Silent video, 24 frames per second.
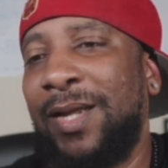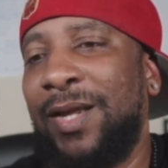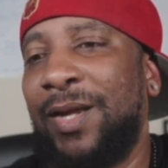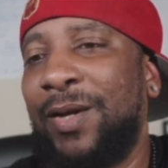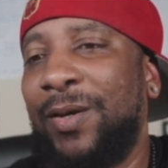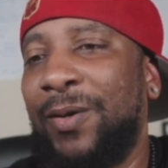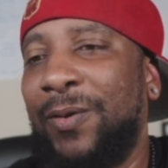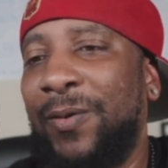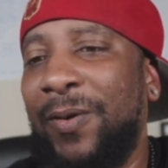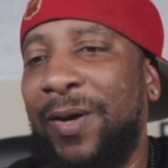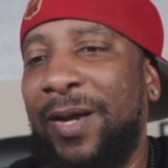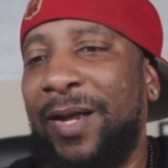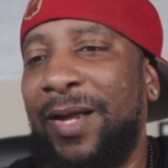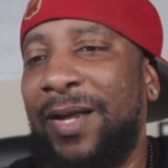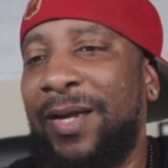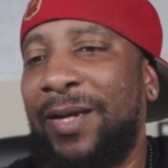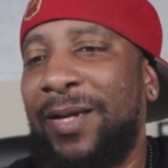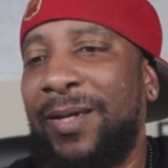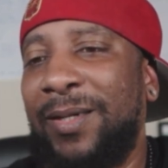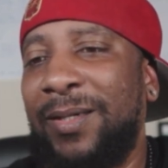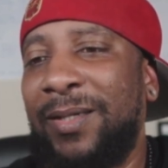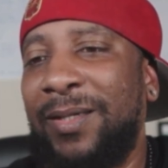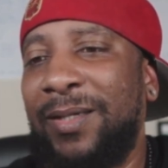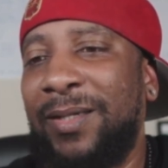
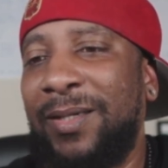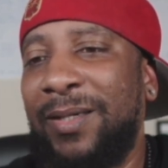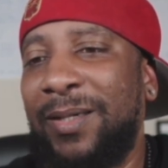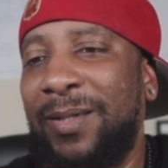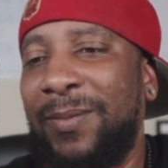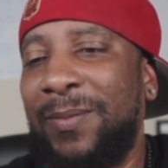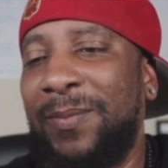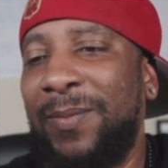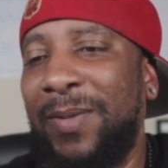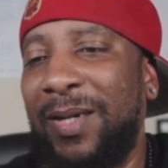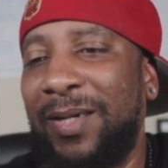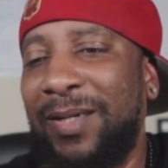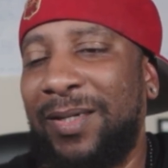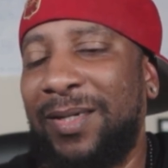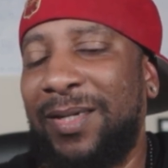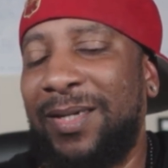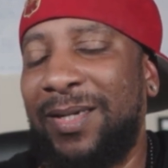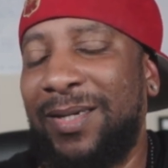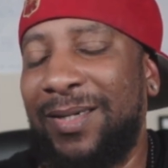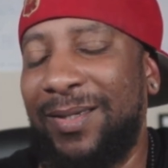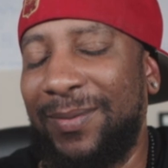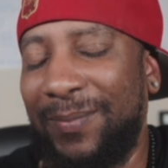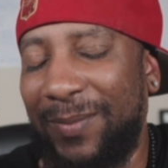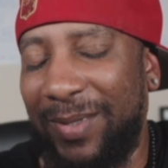Greg, my
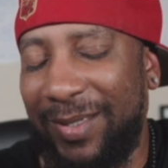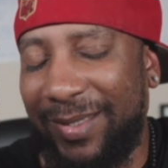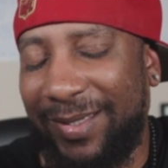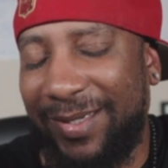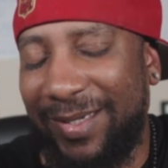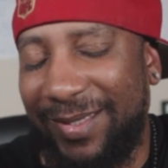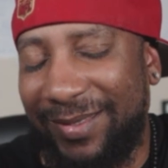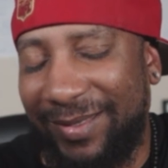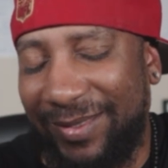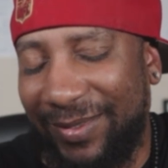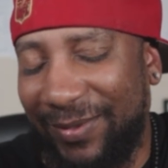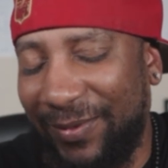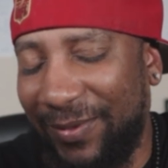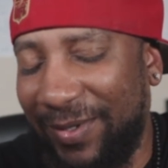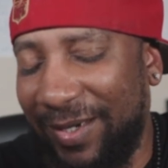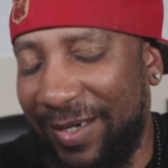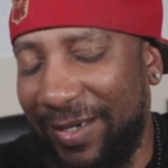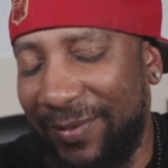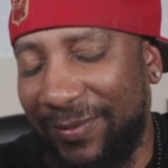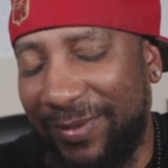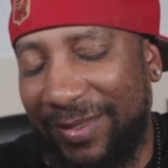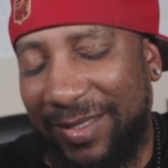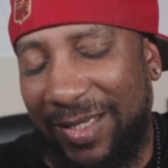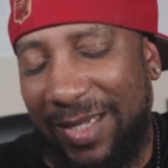cousin
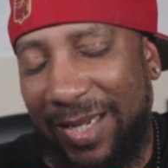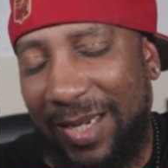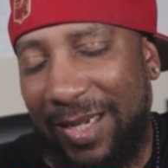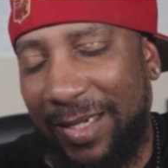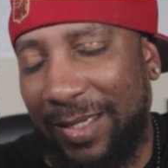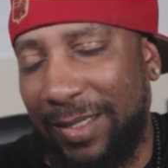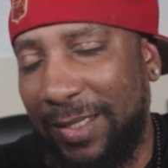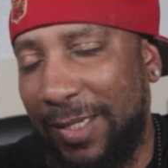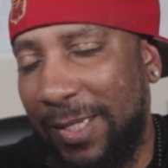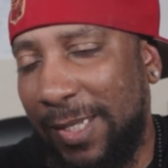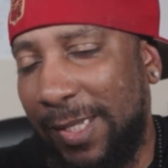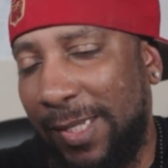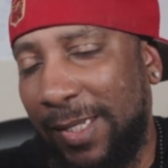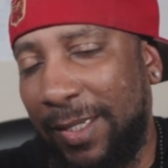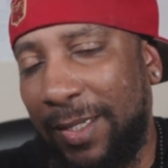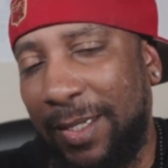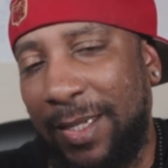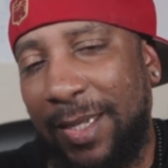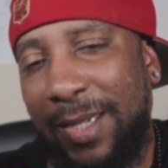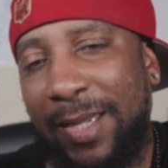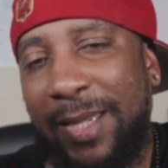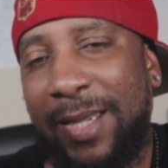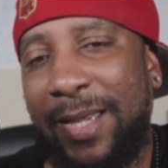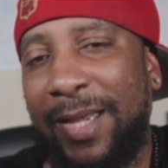Greg was like,
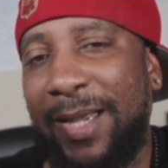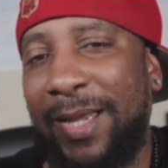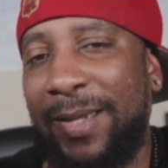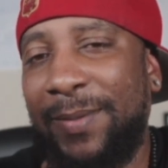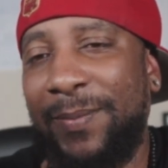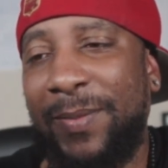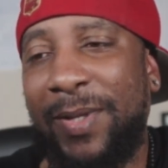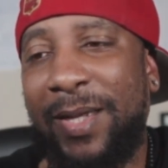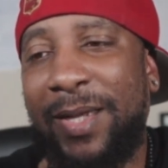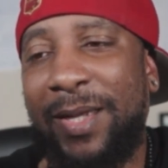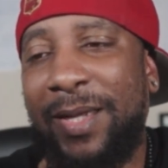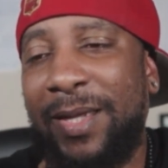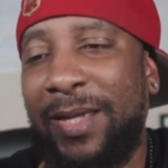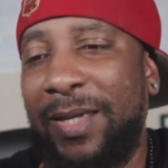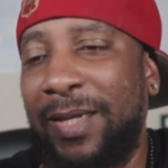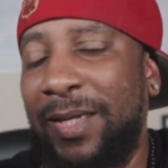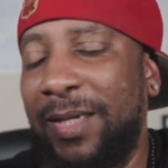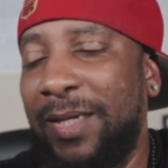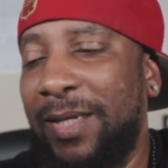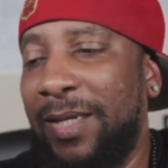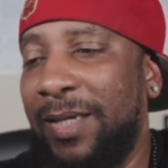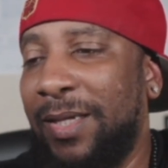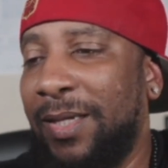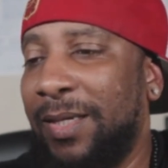"Hey man,
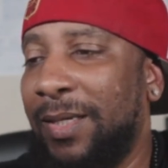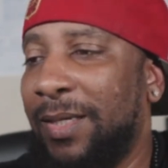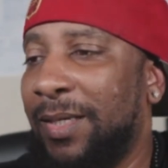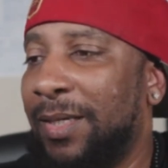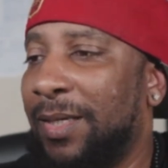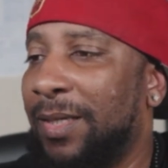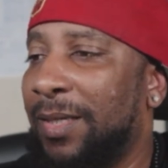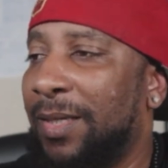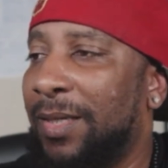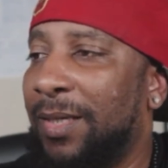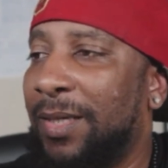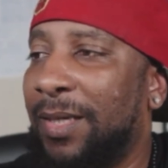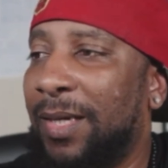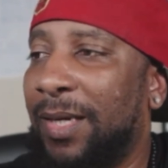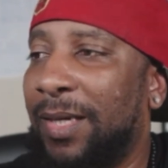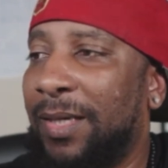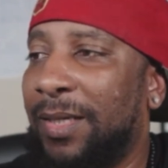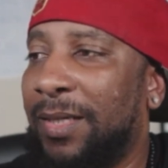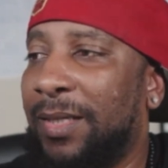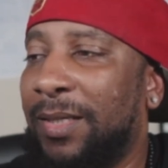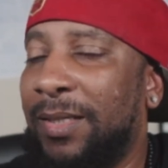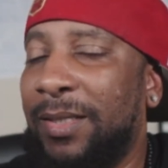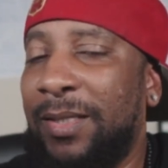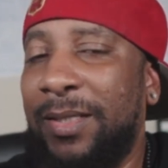hey
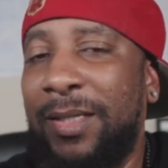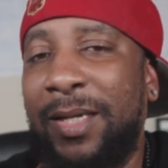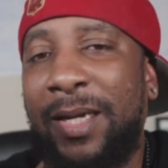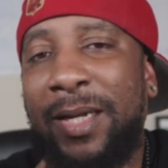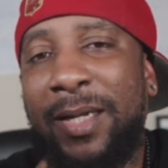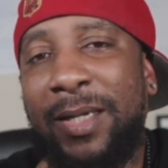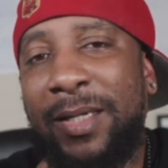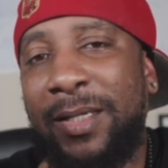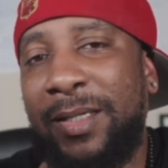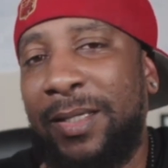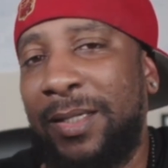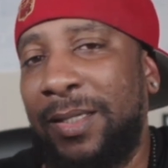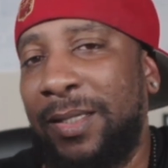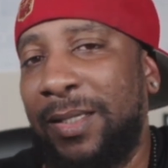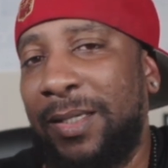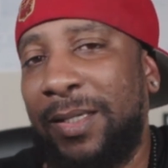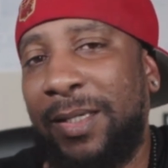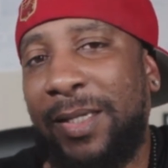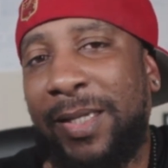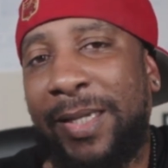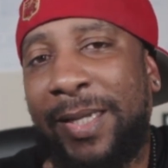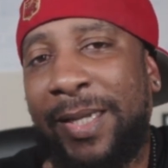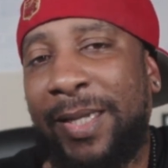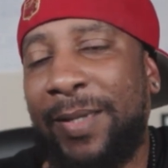cuz, that
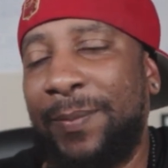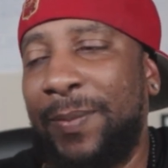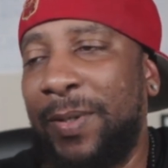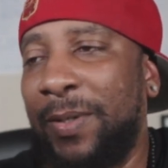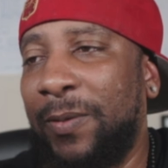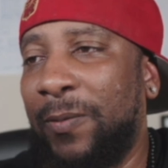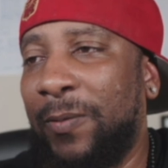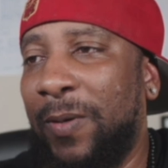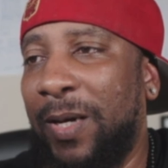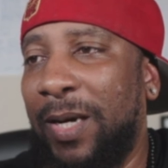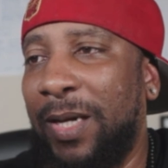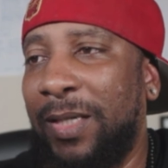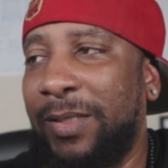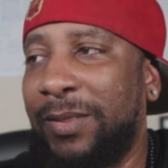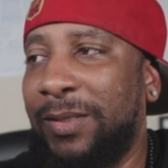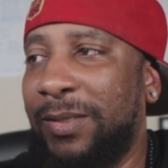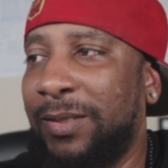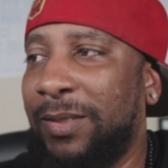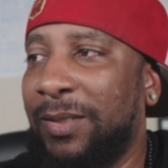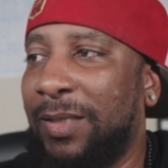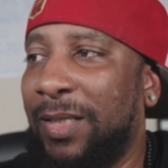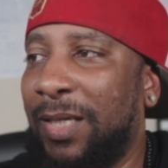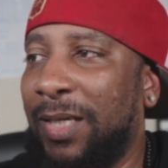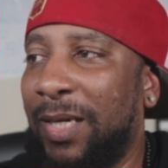he ain't been washed."
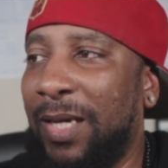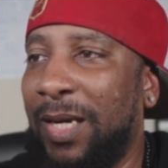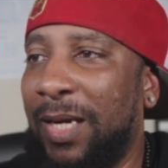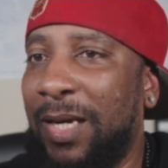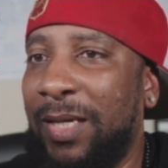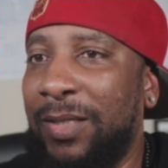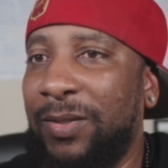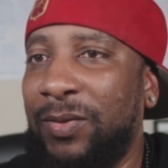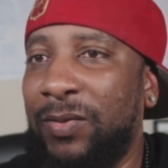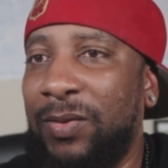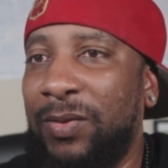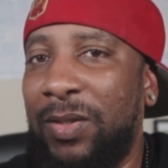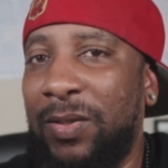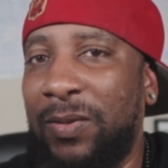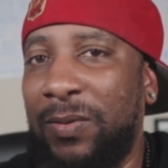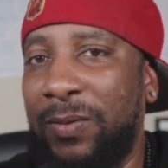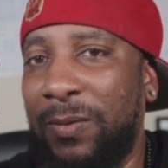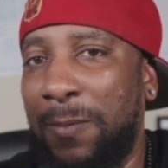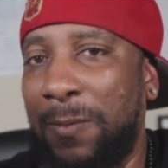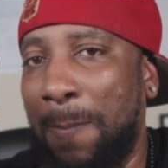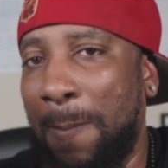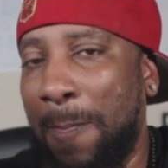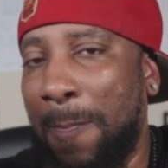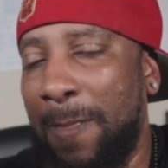I'm like, "How you know?"
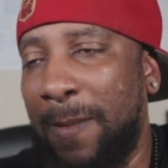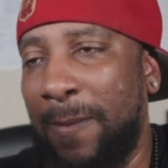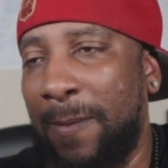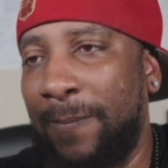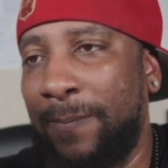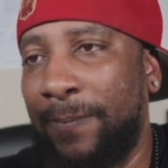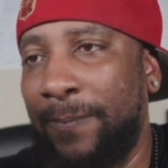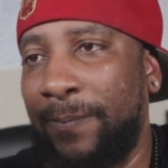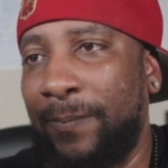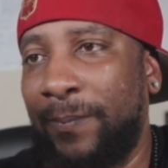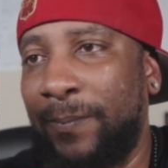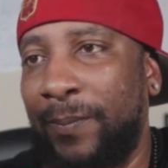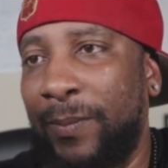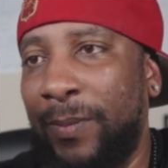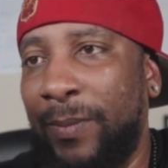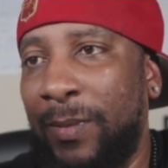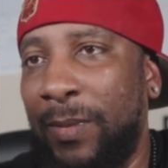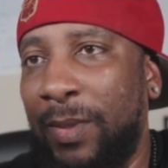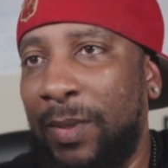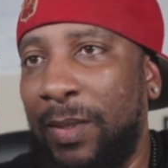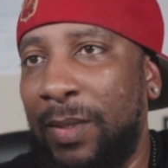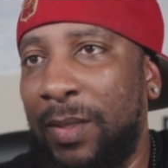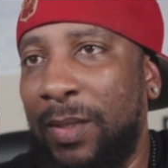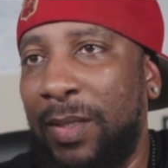
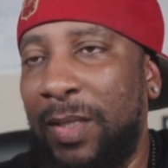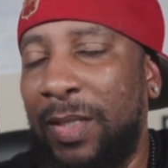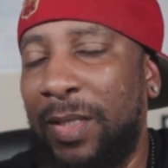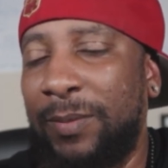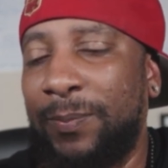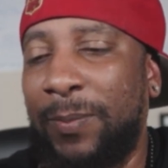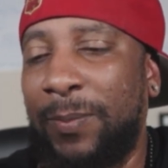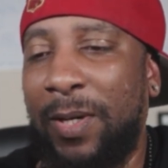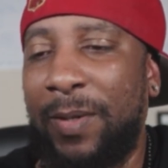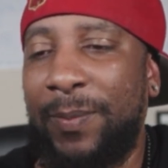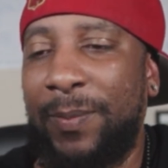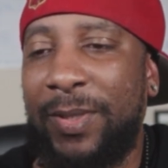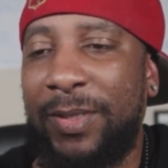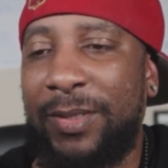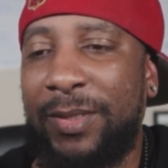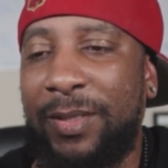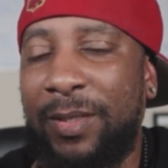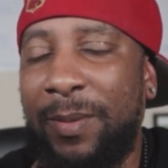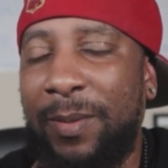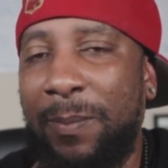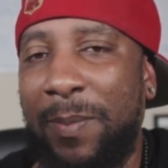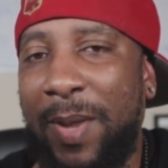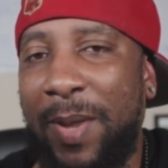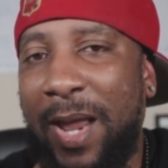He brought me into
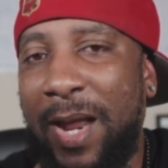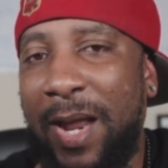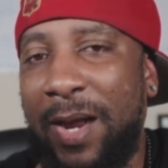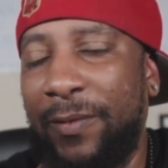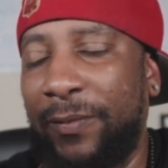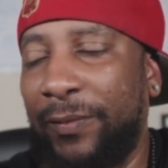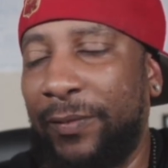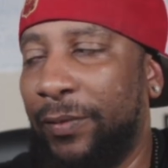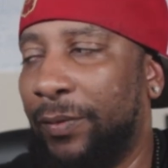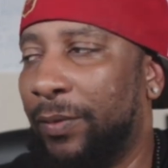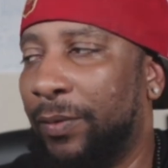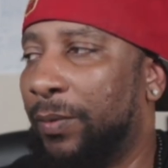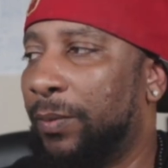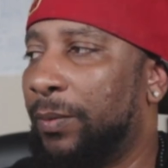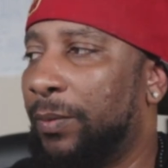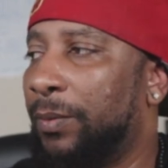the bathroom.